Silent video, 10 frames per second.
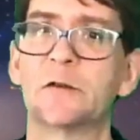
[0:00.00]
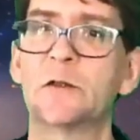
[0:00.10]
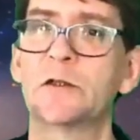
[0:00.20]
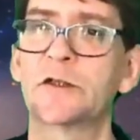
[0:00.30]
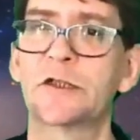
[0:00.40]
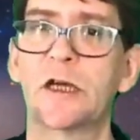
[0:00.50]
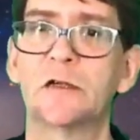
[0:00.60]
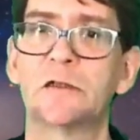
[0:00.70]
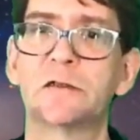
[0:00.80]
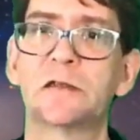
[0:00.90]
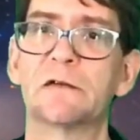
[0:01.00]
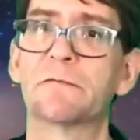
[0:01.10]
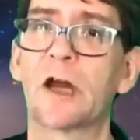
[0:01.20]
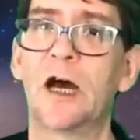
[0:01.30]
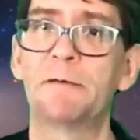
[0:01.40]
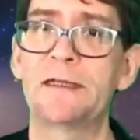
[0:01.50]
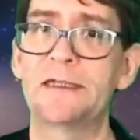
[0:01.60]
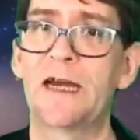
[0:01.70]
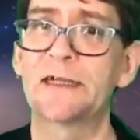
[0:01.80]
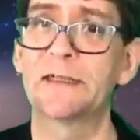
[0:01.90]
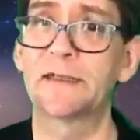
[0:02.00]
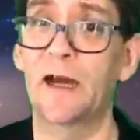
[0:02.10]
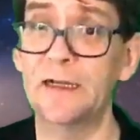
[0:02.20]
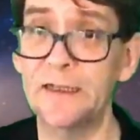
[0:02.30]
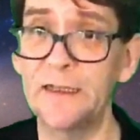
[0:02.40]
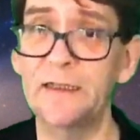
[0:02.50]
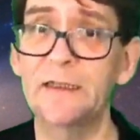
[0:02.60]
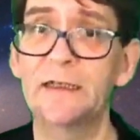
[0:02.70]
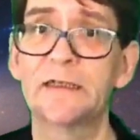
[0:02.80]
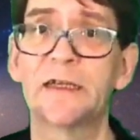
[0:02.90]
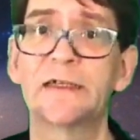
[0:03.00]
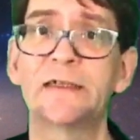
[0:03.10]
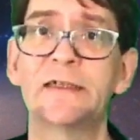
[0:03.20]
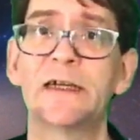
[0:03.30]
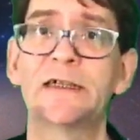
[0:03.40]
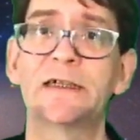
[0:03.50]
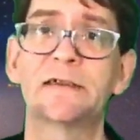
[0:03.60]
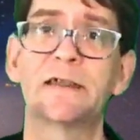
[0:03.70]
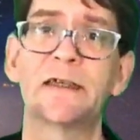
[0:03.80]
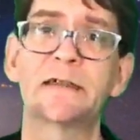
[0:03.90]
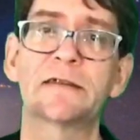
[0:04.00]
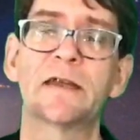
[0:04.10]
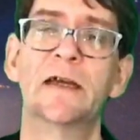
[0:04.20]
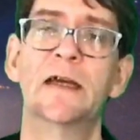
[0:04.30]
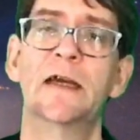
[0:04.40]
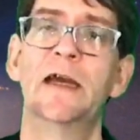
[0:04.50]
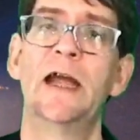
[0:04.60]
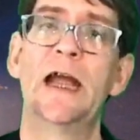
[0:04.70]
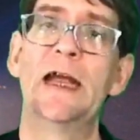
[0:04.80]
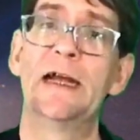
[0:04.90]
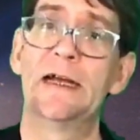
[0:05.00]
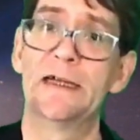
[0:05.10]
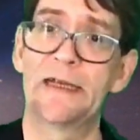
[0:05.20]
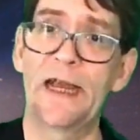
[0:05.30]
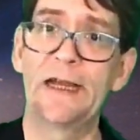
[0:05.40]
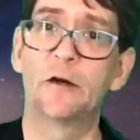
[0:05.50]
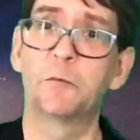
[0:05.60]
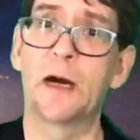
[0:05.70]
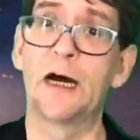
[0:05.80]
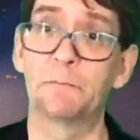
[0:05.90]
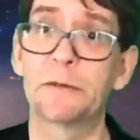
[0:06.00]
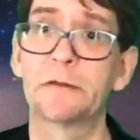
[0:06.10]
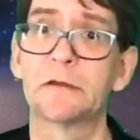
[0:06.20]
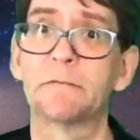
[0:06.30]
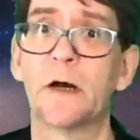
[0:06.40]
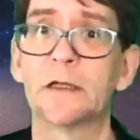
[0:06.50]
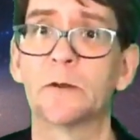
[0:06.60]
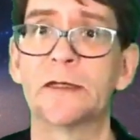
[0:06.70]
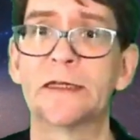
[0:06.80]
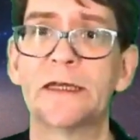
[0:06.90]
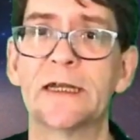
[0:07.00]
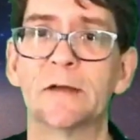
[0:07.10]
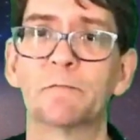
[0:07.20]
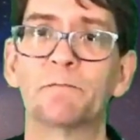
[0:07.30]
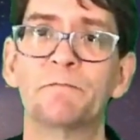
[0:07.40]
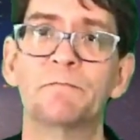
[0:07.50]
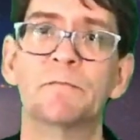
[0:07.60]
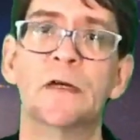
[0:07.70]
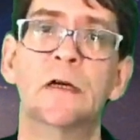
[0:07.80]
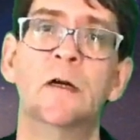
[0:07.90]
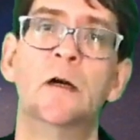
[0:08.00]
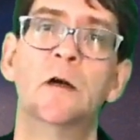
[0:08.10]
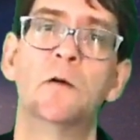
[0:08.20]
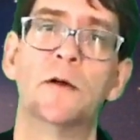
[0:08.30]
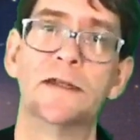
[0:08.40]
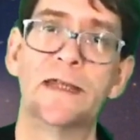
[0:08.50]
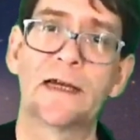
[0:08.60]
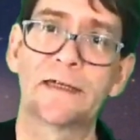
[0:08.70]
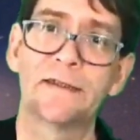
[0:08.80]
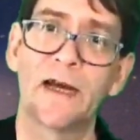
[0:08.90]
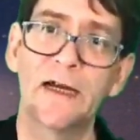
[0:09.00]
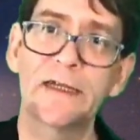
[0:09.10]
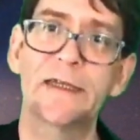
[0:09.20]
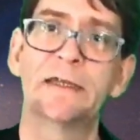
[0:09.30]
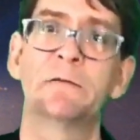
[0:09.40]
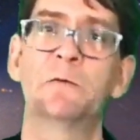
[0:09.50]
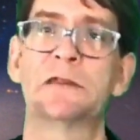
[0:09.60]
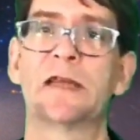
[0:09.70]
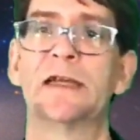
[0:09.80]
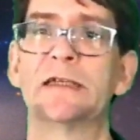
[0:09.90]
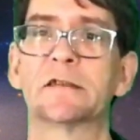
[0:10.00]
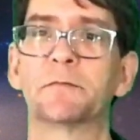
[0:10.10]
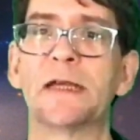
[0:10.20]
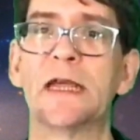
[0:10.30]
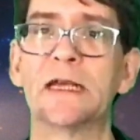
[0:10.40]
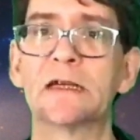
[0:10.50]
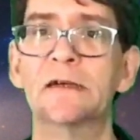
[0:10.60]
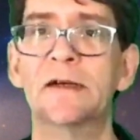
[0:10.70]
dual shows of Comet Hyakutake in 1996 and Hale-Bopp the following year. When Hyakutake was at its peak,